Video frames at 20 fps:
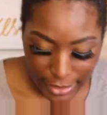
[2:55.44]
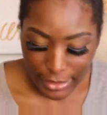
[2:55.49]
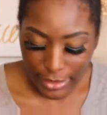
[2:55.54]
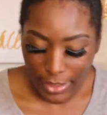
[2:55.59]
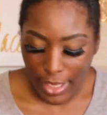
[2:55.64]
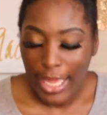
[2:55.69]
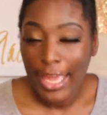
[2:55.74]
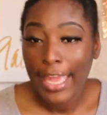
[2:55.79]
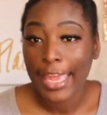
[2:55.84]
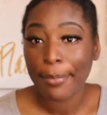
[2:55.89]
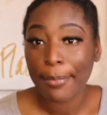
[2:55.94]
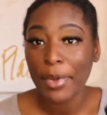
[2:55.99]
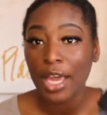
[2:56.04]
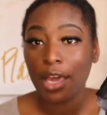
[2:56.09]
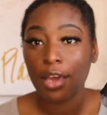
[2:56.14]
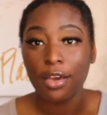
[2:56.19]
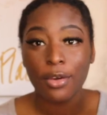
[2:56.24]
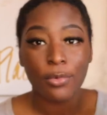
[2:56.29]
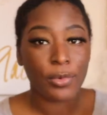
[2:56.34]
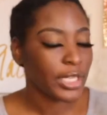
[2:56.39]
so I had my
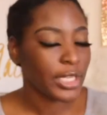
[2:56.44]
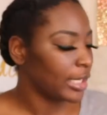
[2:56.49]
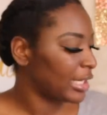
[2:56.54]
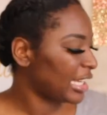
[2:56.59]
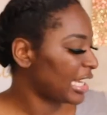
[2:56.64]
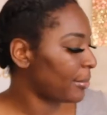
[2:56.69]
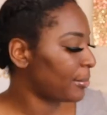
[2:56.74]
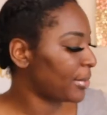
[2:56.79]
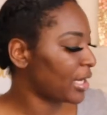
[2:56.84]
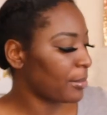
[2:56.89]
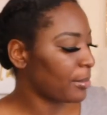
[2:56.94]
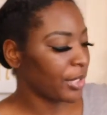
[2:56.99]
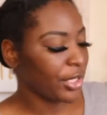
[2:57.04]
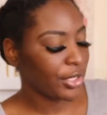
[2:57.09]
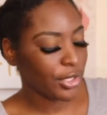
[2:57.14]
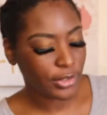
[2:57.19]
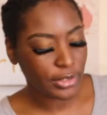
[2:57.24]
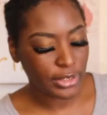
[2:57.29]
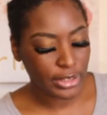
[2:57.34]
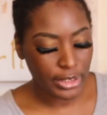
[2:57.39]
own wig cap, but I'm gonna
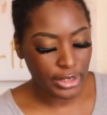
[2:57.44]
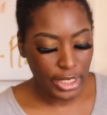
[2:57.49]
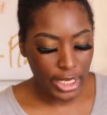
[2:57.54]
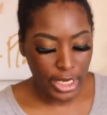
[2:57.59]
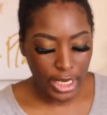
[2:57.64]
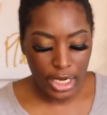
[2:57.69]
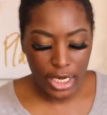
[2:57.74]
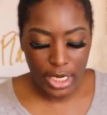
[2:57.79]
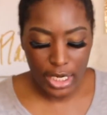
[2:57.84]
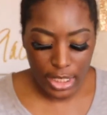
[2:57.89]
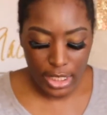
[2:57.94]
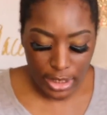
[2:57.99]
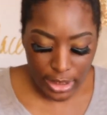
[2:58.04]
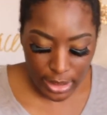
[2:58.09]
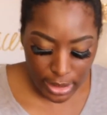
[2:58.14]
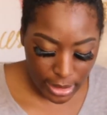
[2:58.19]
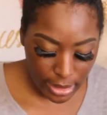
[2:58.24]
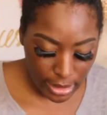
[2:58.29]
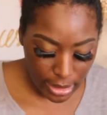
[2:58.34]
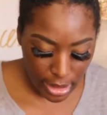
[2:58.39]
use
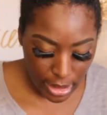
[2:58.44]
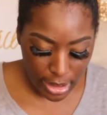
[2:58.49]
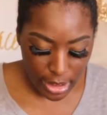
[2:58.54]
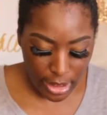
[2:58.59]
theirs